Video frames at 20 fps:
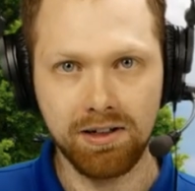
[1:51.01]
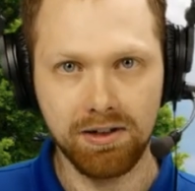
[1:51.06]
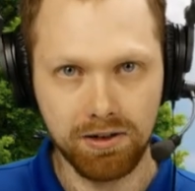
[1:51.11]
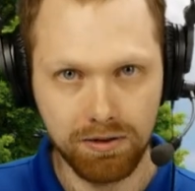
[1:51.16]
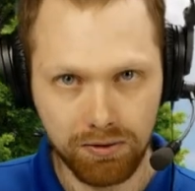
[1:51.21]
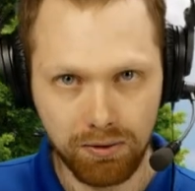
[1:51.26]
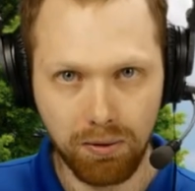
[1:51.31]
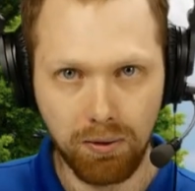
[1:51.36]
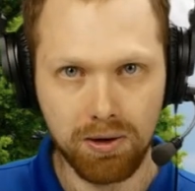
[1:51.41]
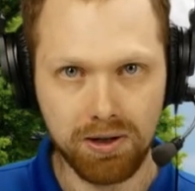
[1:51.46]
A
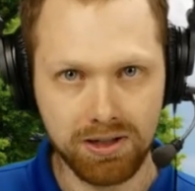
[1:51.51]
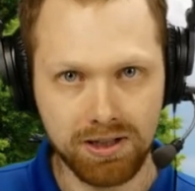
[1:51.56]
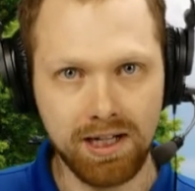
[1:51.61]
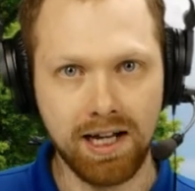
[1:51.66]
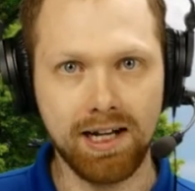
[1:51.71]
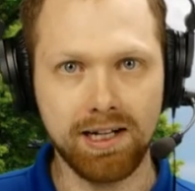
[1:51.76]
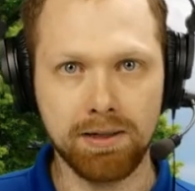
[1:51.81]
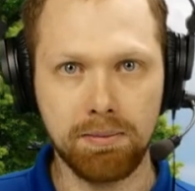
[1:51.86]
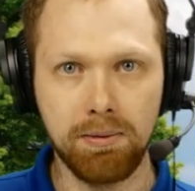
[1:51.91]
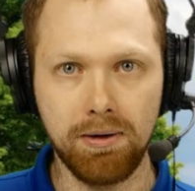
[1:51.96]
divorce
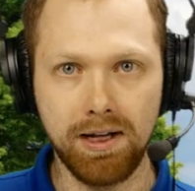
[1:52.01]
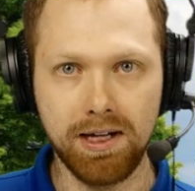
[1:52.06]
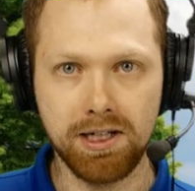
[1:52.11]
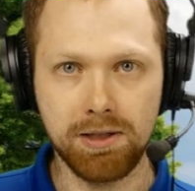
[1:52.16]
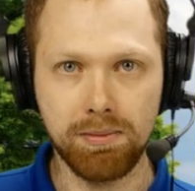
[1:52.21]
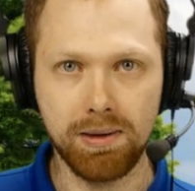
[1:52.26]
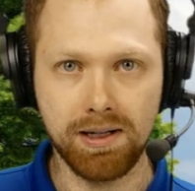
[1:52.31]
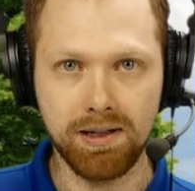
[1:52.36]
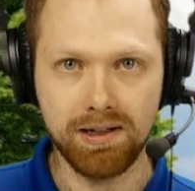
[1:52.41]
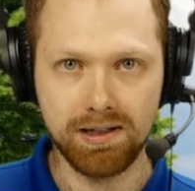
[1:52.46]
takes place
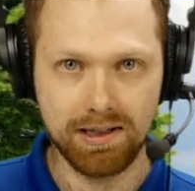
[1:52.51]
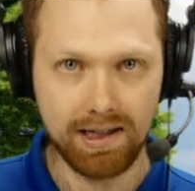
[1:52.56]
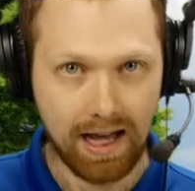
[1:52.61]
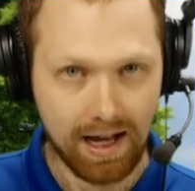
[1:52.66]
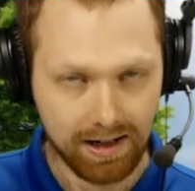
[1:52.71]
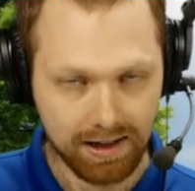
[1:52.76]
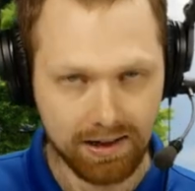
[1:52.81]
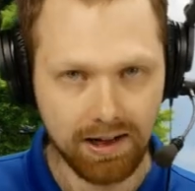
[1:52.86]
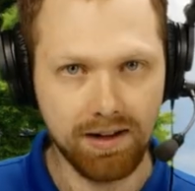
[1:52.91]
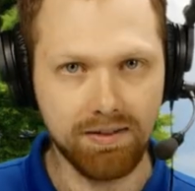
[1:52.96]
because
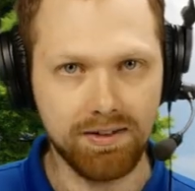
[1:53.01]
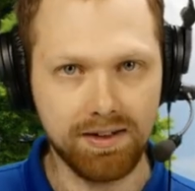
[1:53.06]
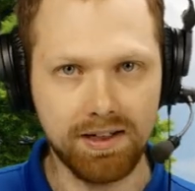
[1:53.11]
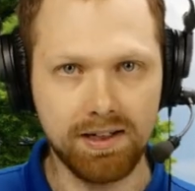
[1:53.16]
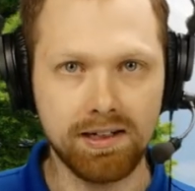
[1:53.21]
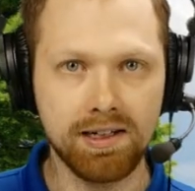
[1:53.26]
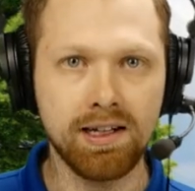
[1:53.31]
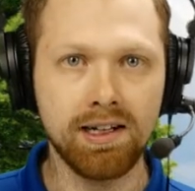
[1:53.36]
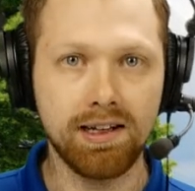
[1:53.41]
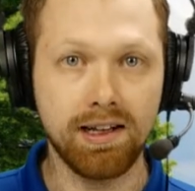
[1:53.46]
that
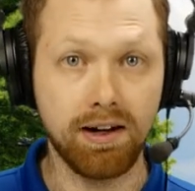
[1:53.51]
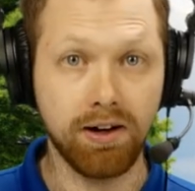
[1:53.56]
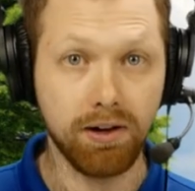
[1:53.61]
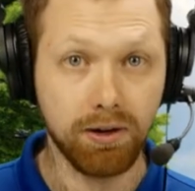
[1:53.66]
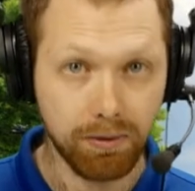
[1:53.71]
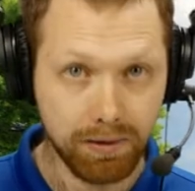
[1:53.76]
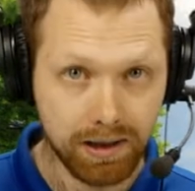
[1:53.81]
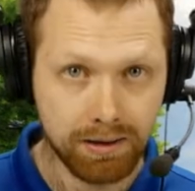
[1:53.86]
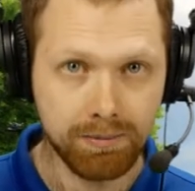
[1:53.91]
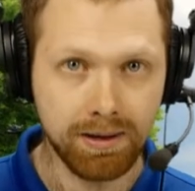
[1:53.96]
covenant, that
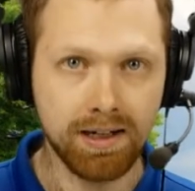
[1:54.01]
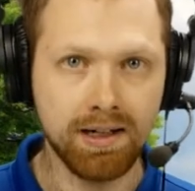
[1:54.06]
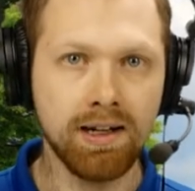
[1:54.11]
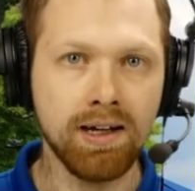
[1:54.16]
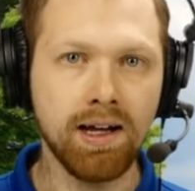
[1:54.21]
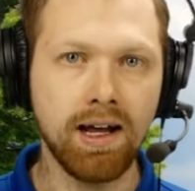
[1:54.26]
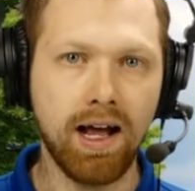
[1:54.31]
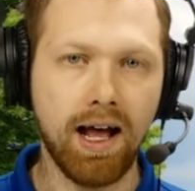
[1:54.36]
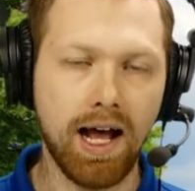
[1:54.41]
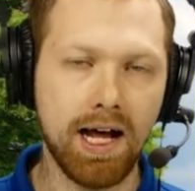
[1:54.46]
agreement,
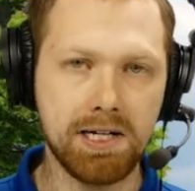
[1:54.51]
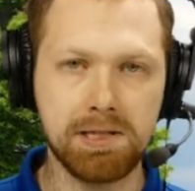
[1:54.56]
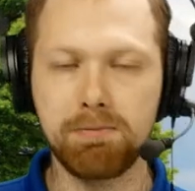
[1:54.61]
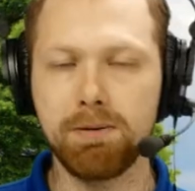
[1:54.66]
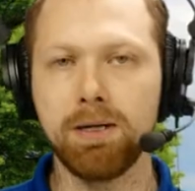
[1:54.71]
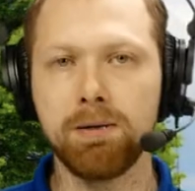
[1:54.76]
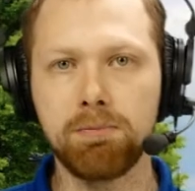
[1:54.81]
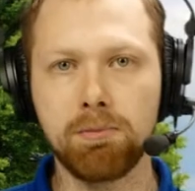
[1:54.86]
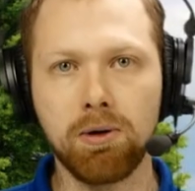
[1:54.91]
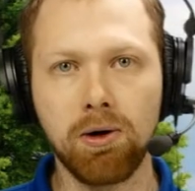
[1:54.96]
has
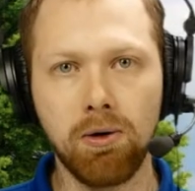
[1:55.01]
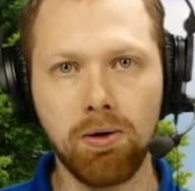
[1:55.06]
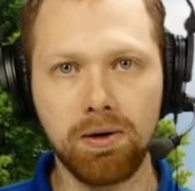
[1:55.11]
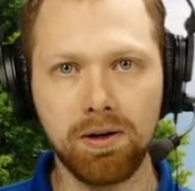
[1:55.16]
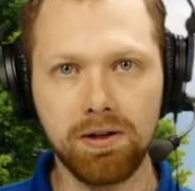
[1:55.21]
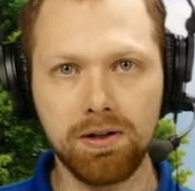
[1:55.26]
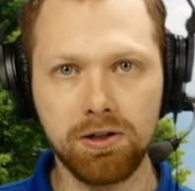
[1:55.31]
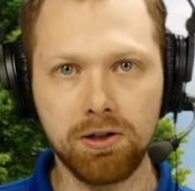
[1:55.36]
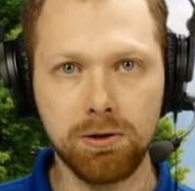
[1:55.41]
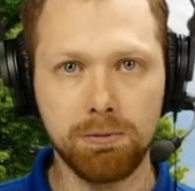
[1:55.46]
been
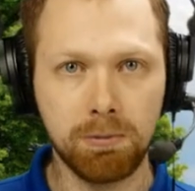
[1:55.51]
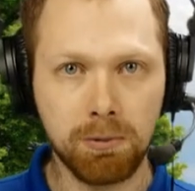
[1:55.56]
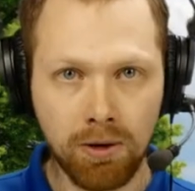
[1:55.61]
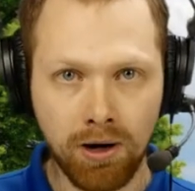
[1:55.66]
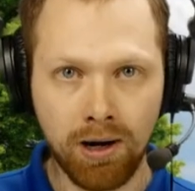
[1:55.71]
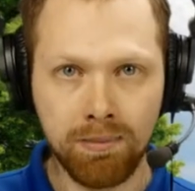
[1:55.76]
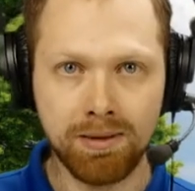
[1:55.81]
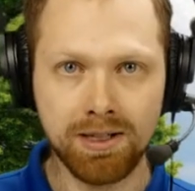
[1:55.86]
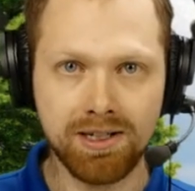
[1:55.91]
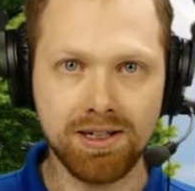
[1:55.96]
broken. You
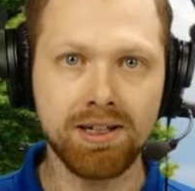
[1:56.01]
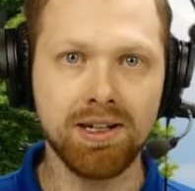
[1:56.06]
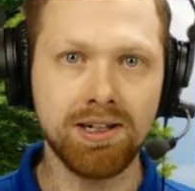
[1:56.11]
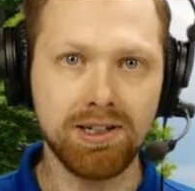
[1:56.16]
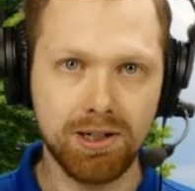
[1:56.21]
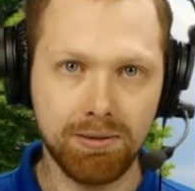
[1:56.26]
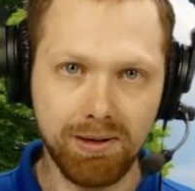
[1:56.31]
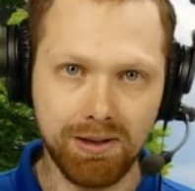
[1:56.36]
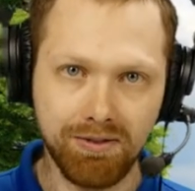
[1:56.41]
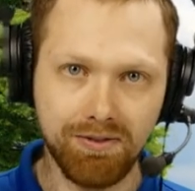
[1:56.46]
promised
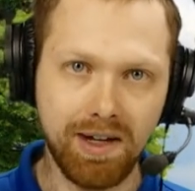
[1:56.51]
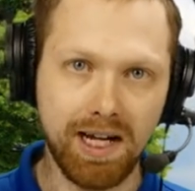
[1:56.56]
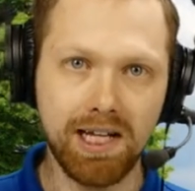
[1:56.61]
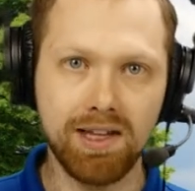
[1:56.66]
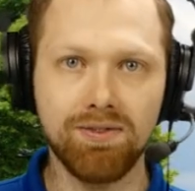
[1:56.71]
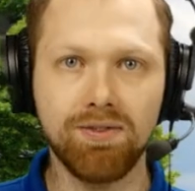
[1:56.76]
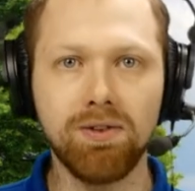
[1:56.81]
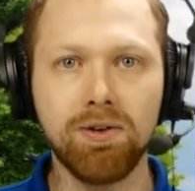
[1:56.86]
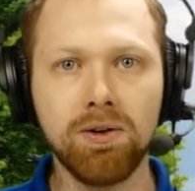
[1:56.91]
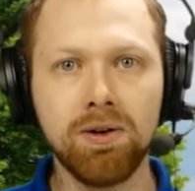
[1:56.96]
to be
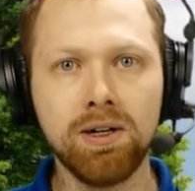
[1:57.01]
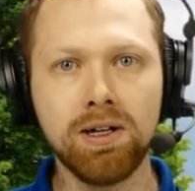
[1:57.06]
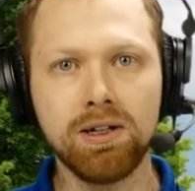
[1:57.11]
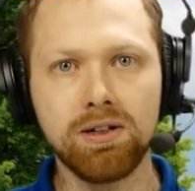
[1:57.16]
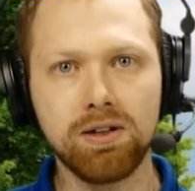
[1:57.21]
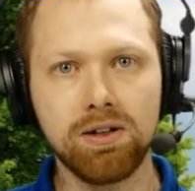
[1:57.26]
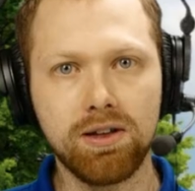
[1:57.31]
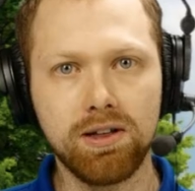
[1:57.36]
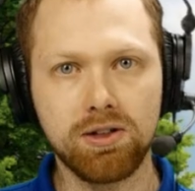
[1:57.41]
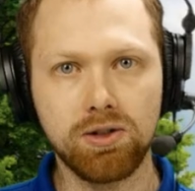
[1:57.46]
faithful
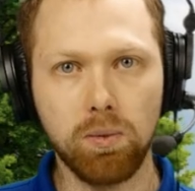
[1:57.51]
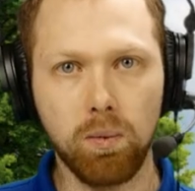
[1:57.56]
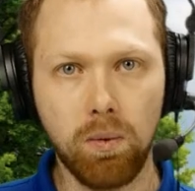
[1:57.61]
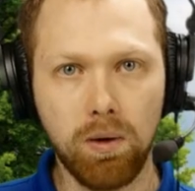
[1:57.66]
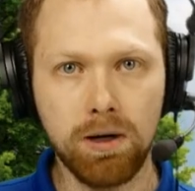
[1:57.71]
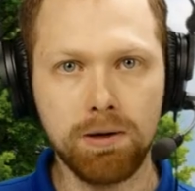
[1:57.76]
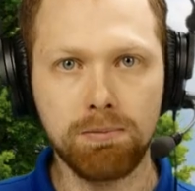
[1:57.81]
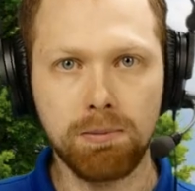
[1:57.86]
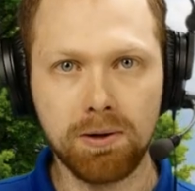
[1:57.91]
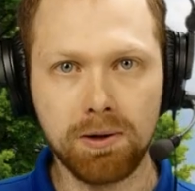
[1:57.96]
to this
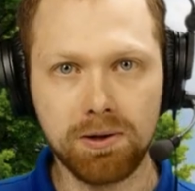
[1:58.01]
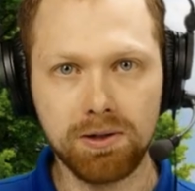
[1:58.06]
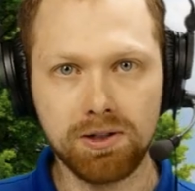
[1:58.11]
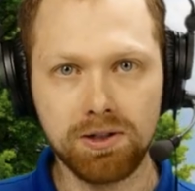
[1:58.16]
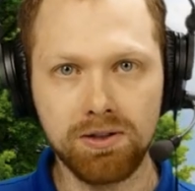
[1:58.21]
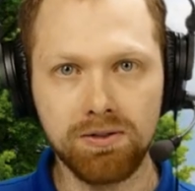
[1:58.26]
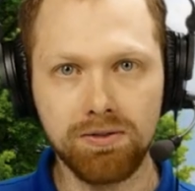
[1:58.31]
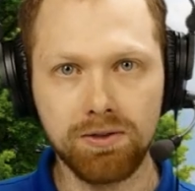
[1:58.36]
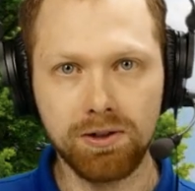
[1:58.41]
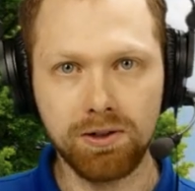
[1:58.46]
one
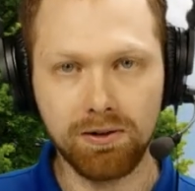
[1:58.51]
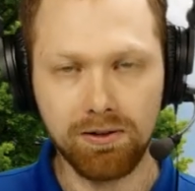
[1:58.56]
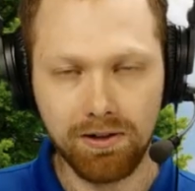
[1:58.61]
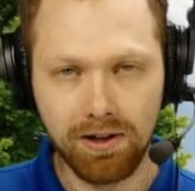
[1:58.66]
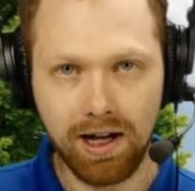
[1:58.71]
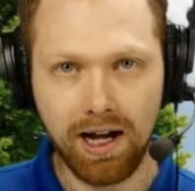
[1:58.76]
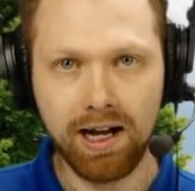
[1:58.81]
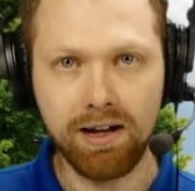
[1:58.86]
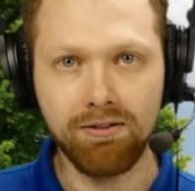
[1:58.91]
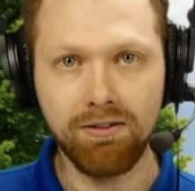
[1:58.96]
person for your
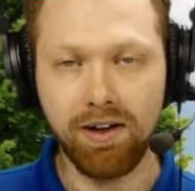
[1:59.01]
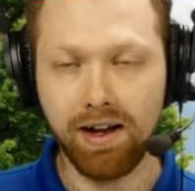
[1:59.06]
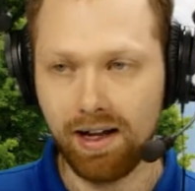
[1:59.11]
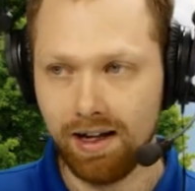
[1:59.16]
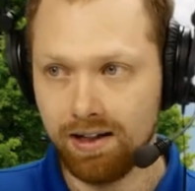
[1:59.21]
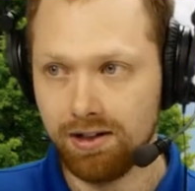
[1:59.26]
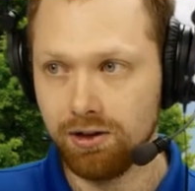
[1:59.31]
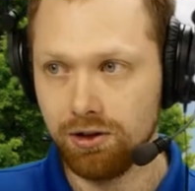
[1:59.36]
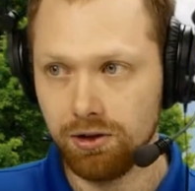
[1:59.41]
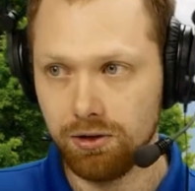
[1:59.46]
life,
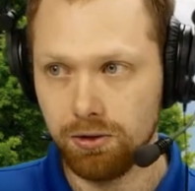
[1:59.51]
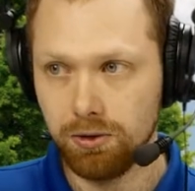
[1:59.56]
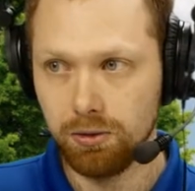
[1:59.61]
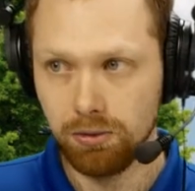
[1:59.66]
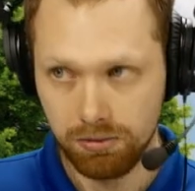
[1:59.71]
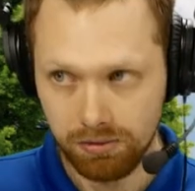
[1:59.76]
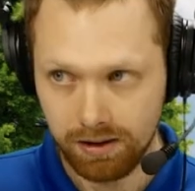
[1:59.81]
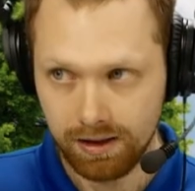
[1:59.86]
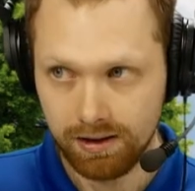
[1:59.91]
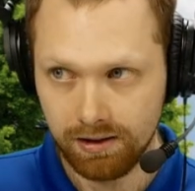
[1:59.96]
and you
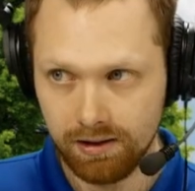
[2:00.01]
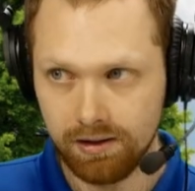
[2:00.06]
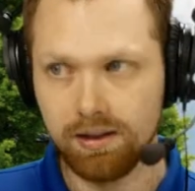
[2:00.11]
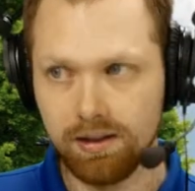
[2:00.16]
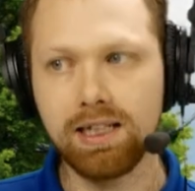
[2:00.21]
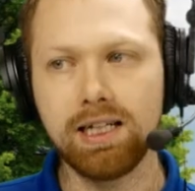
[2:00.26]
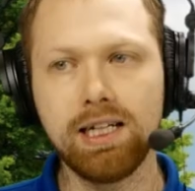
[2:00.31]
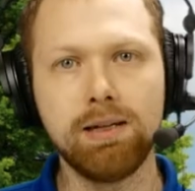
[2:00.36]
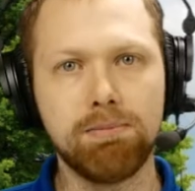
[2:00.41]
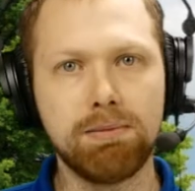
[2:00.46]
didn't
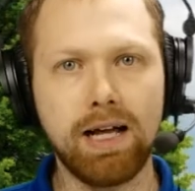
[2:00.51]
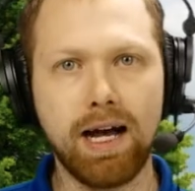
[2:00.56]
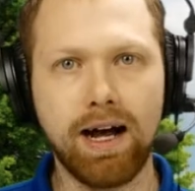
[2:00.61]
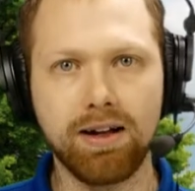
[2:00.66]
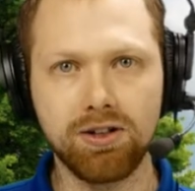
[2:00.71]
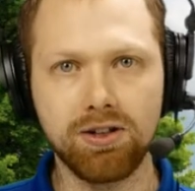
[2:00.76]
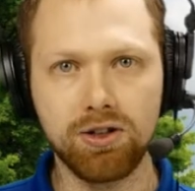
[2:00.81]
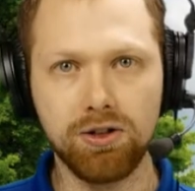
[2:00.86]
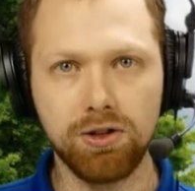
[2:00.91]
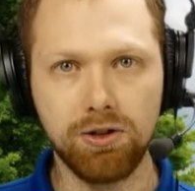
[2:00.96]
keep
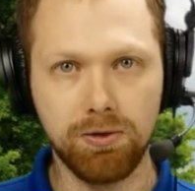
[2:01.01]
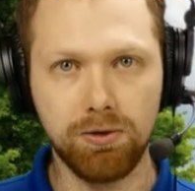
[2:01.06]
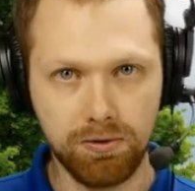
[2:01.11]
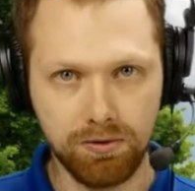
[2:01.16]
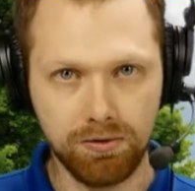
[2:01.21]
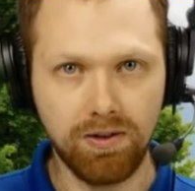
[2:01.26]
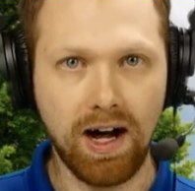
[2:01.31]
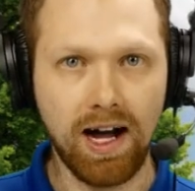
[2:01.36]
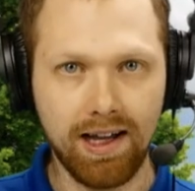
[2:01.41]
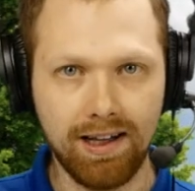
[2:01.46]
that, so you
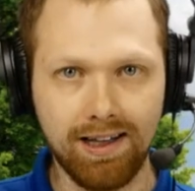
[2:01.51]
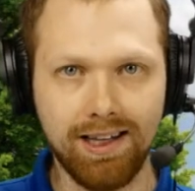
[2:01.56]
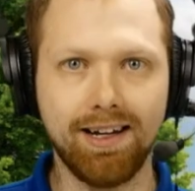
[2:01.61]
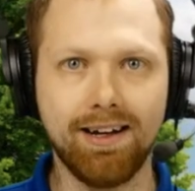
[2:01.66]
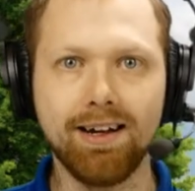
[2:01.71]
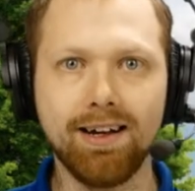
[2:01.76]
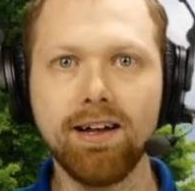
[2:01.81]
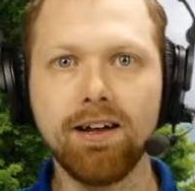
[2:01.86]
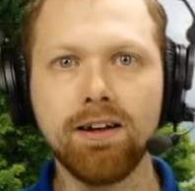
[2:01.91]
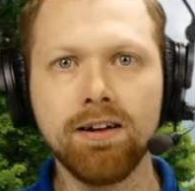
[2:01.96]

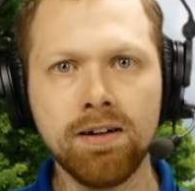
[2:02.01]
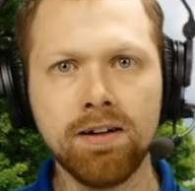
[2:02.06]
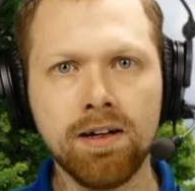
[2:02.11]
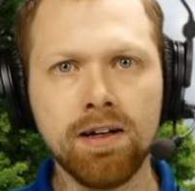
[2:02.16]
violated it.